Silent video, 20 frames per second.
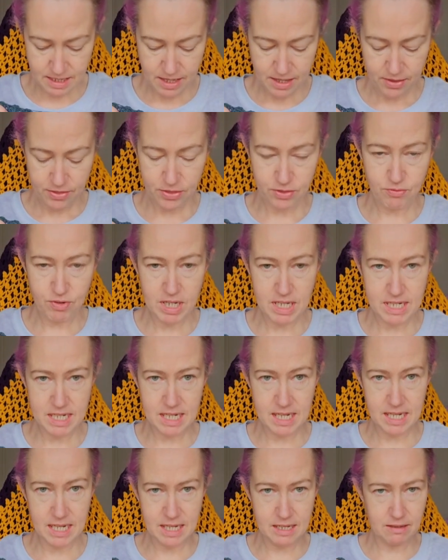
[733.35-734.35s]

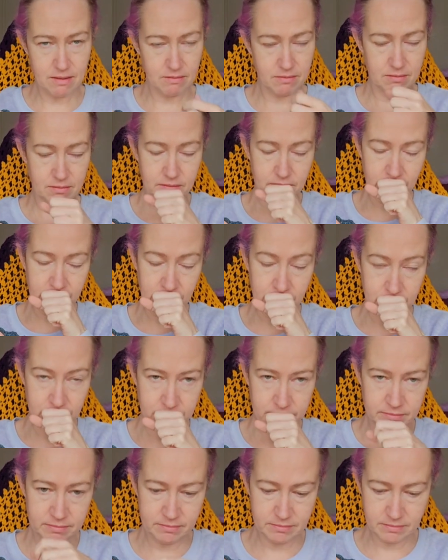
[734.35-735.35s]
3D
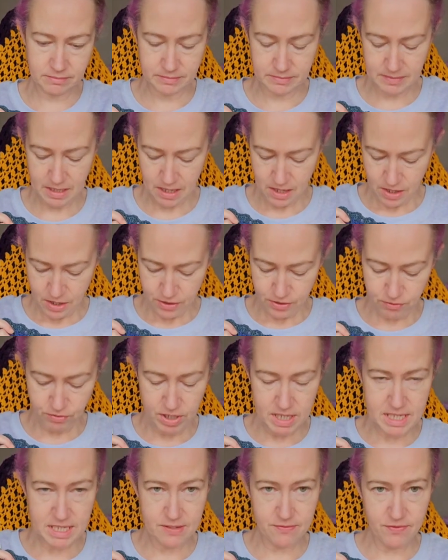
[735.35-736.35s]

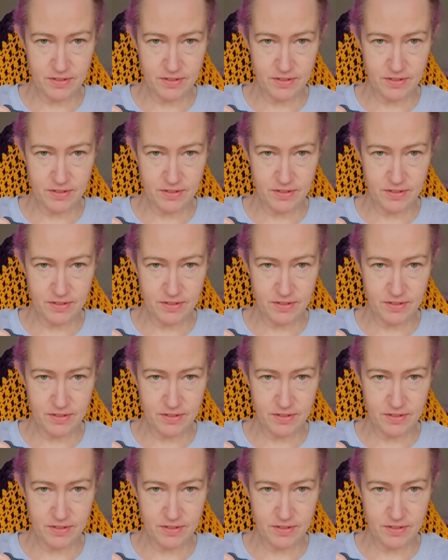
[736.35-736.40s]
3D